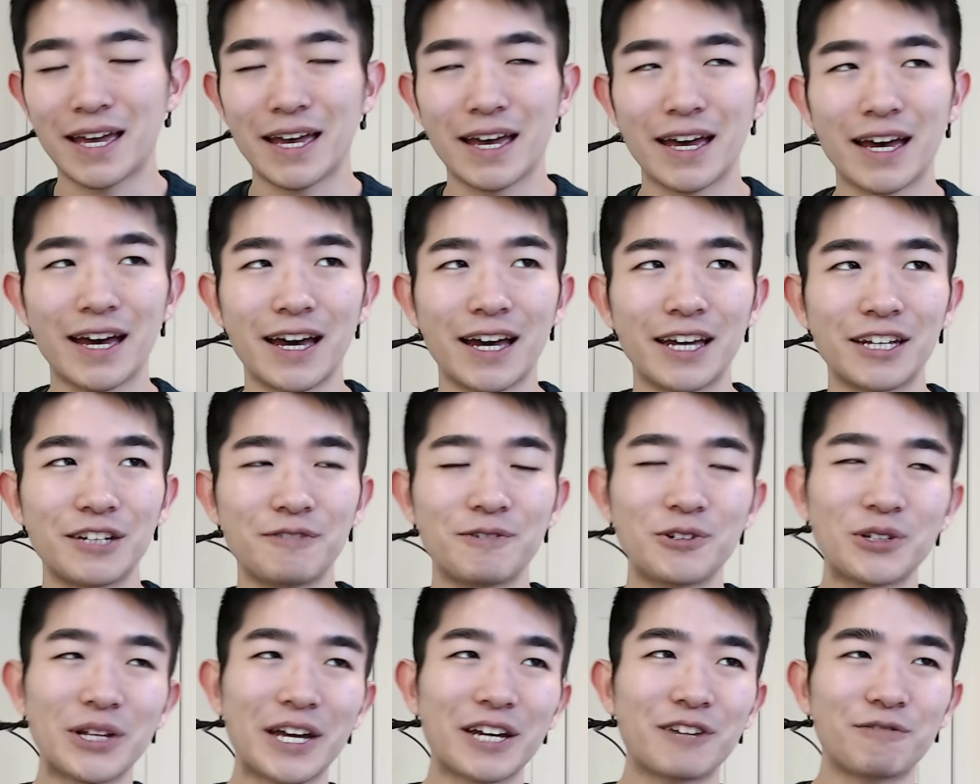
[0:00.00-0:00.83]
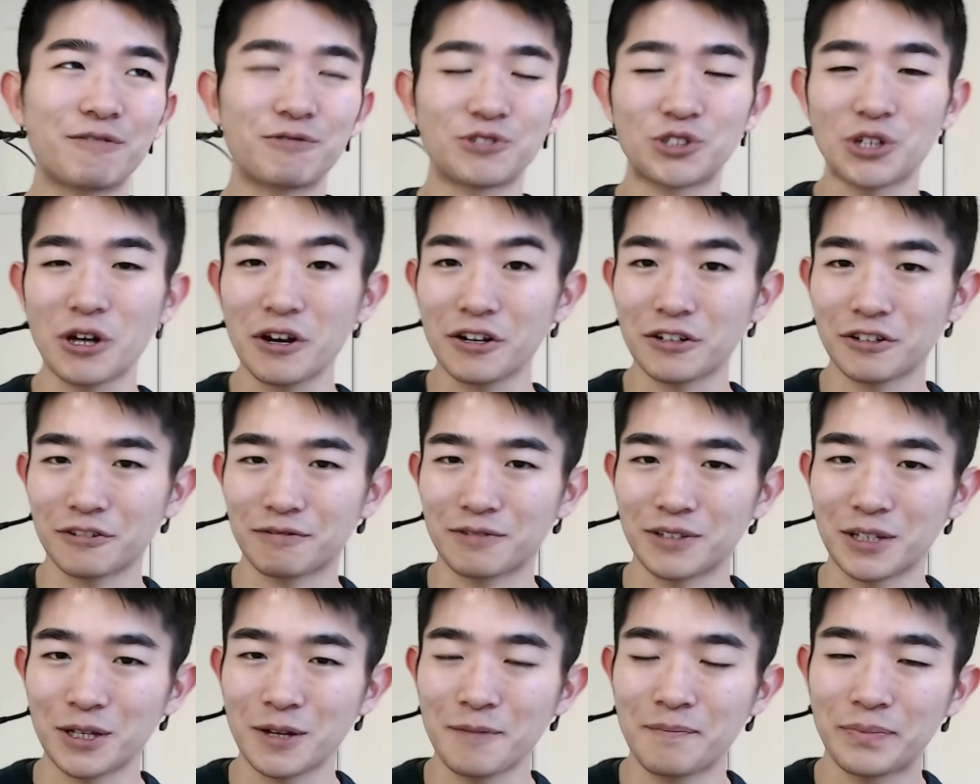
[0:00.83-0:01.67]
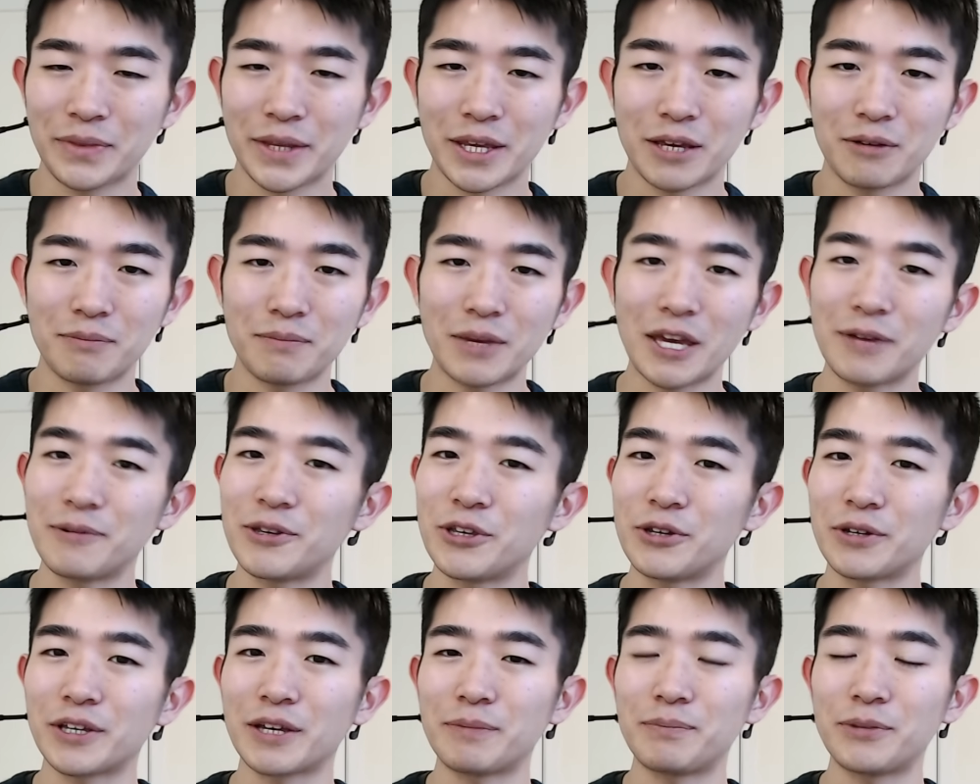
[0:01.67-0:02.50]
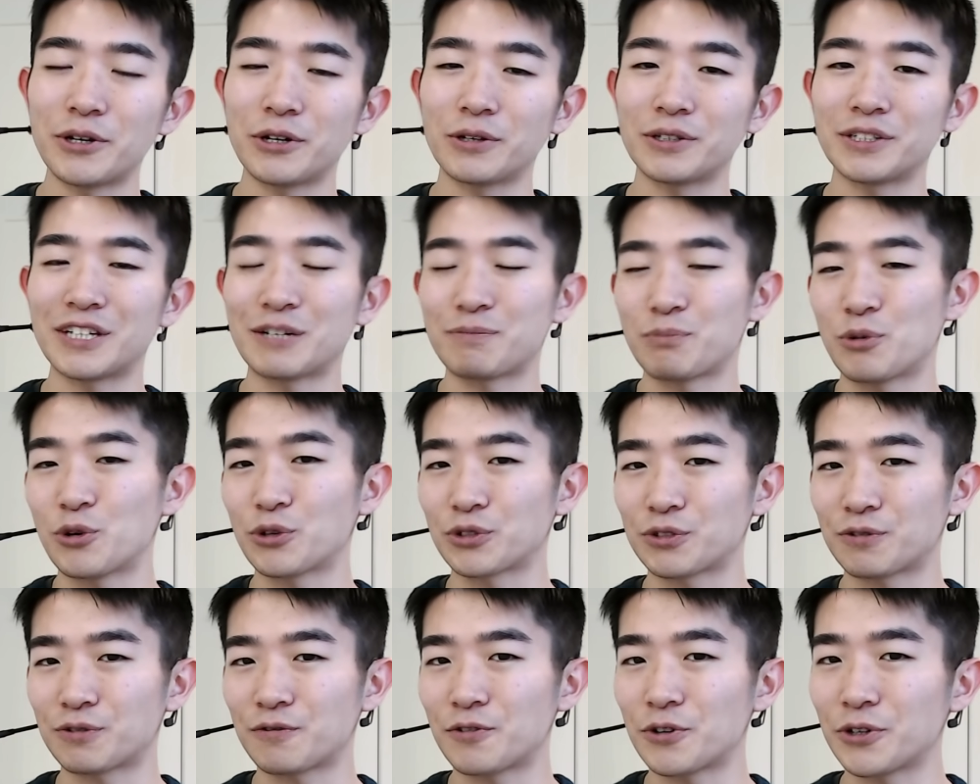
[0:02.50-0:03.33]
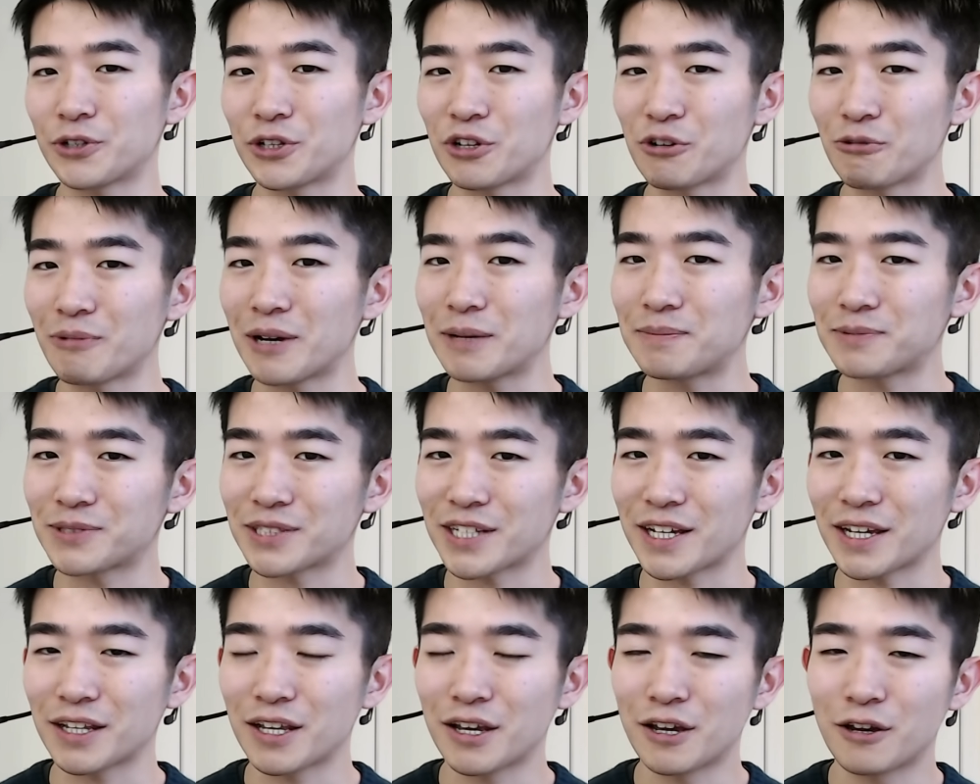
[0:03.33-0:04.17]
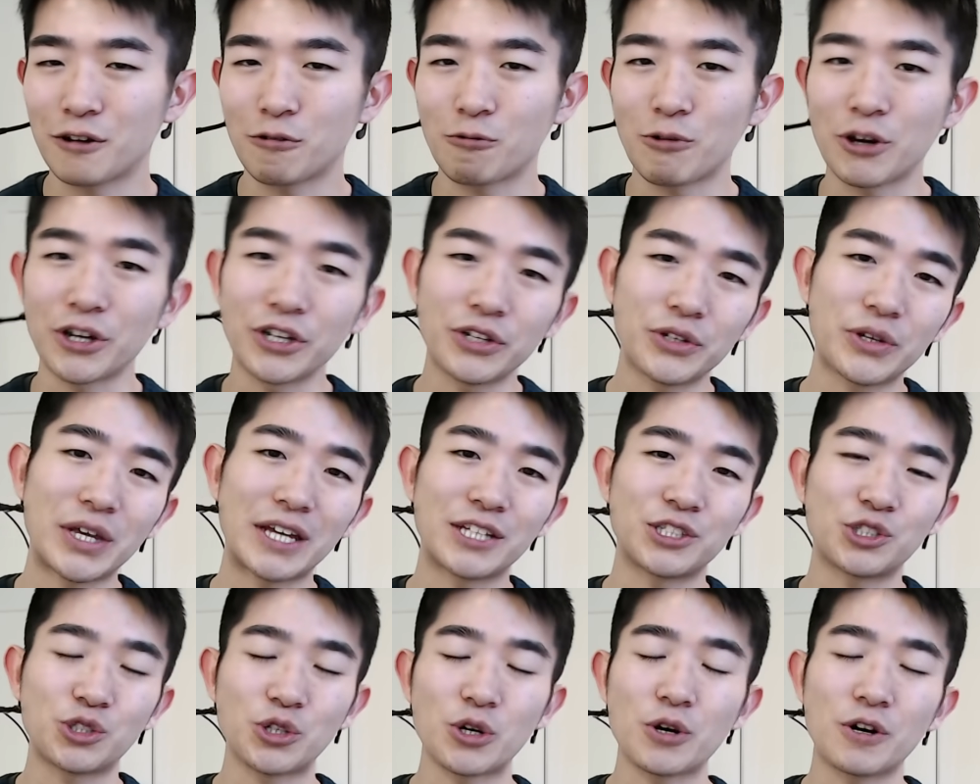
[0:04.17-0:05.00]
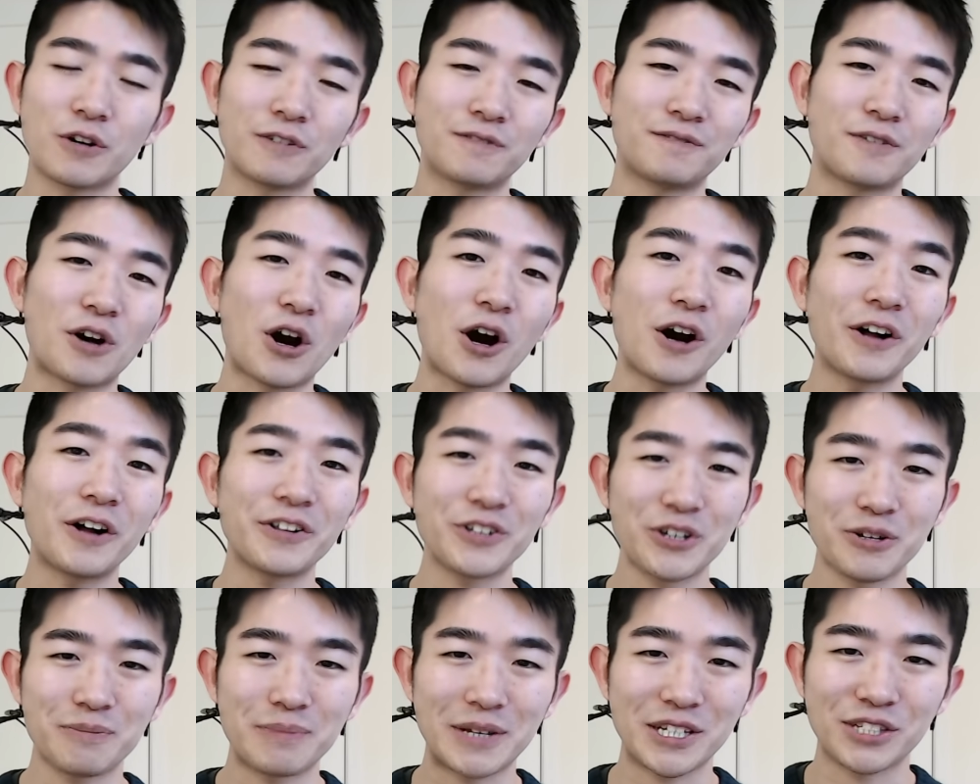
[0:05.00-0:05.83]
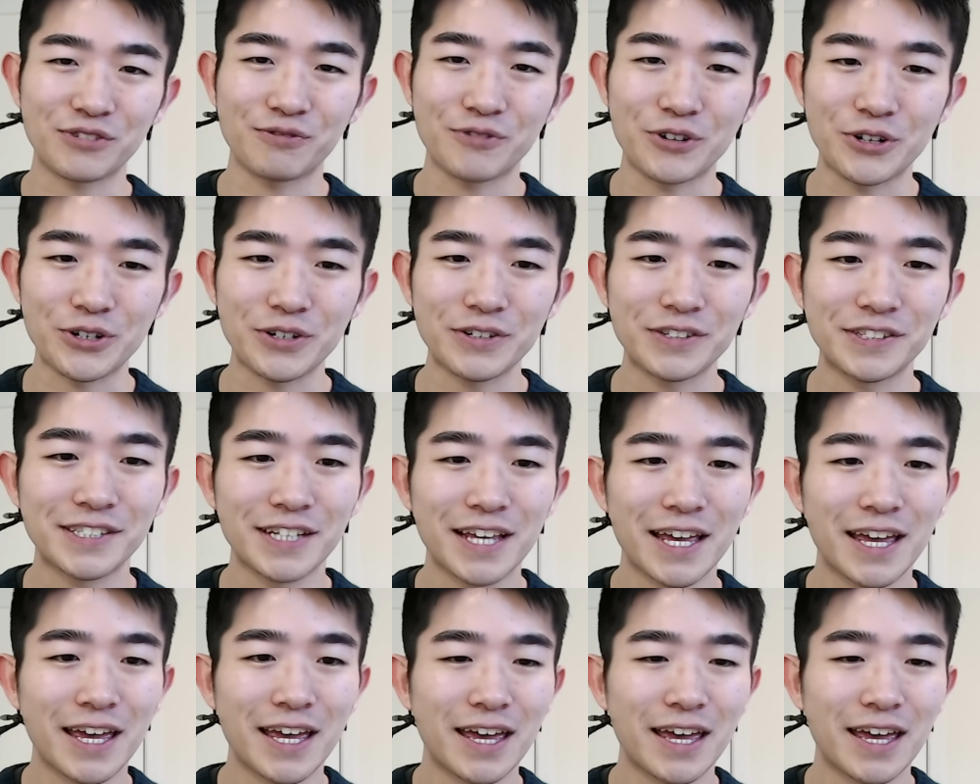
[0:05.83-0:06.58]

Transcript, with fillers: And if you like photography, maybe you can build a portfolio website where you can show off all your best photos.